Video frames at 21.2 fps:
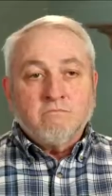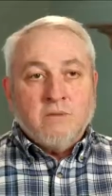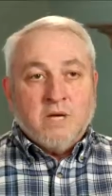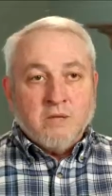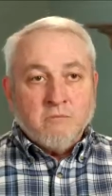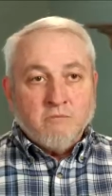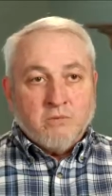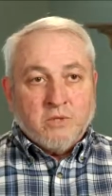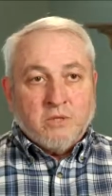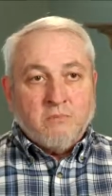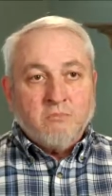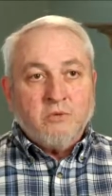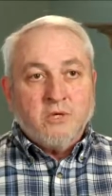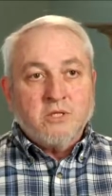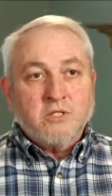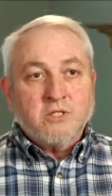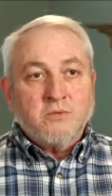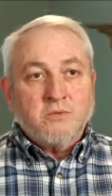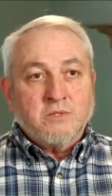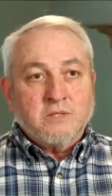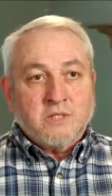My blood
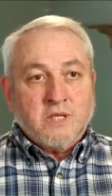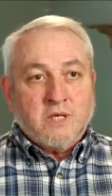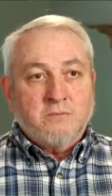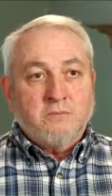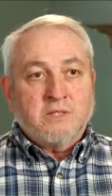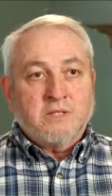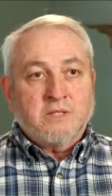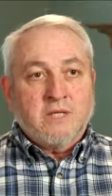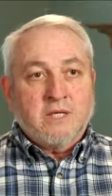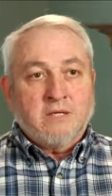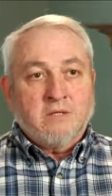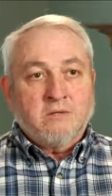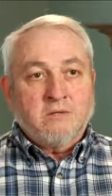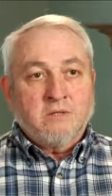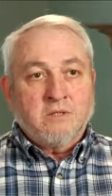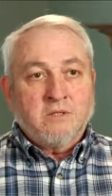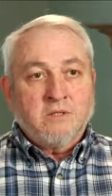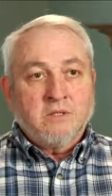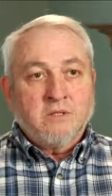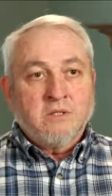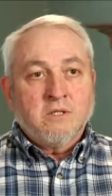pressure was coming down,
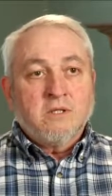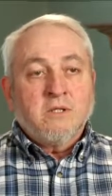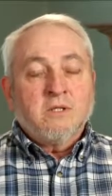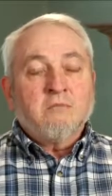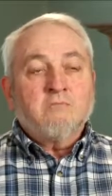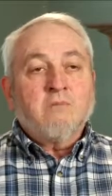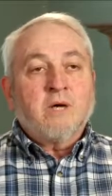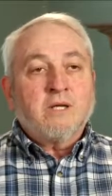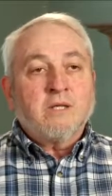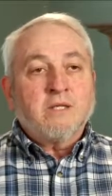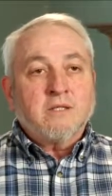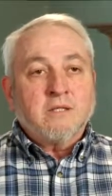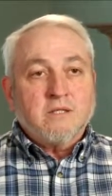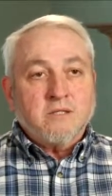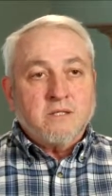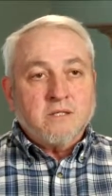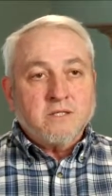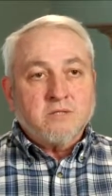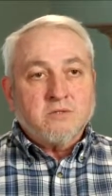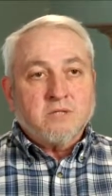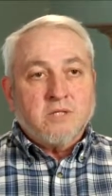my
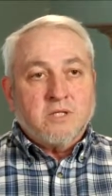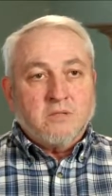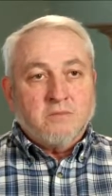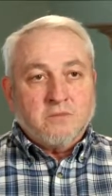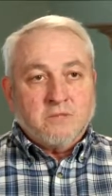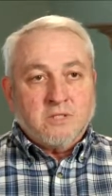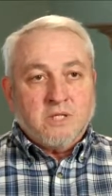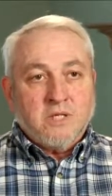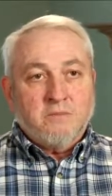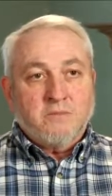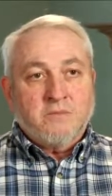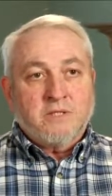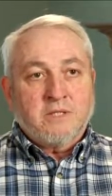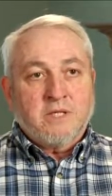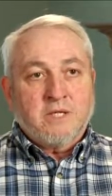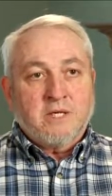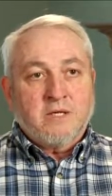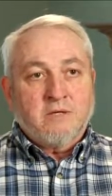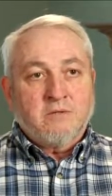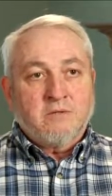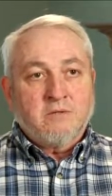cholesterol was coming
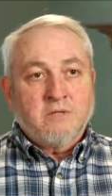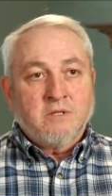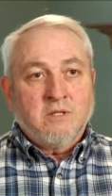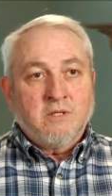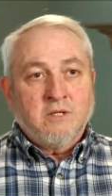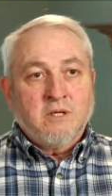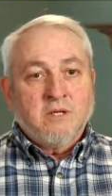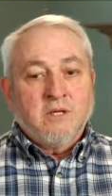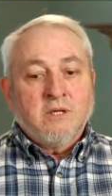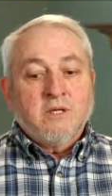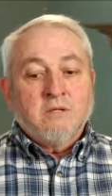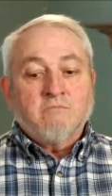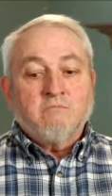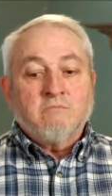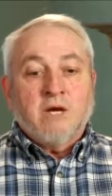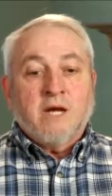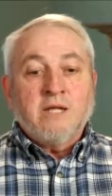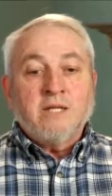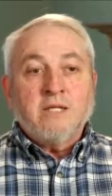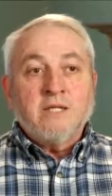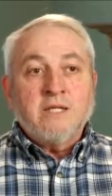down,
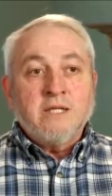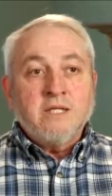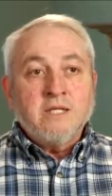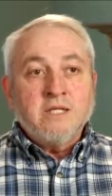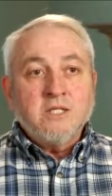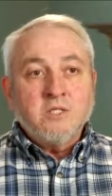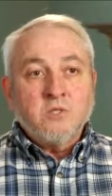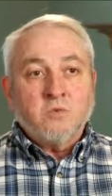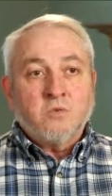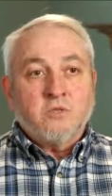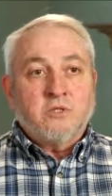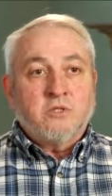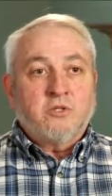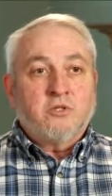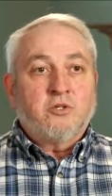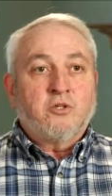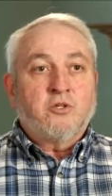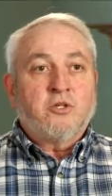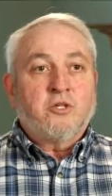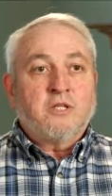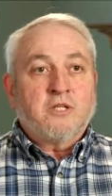my knees weren't
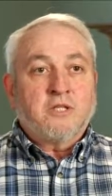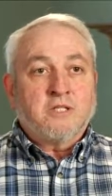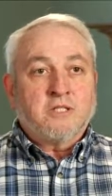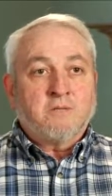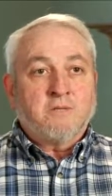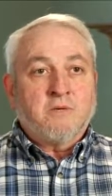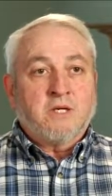hurting as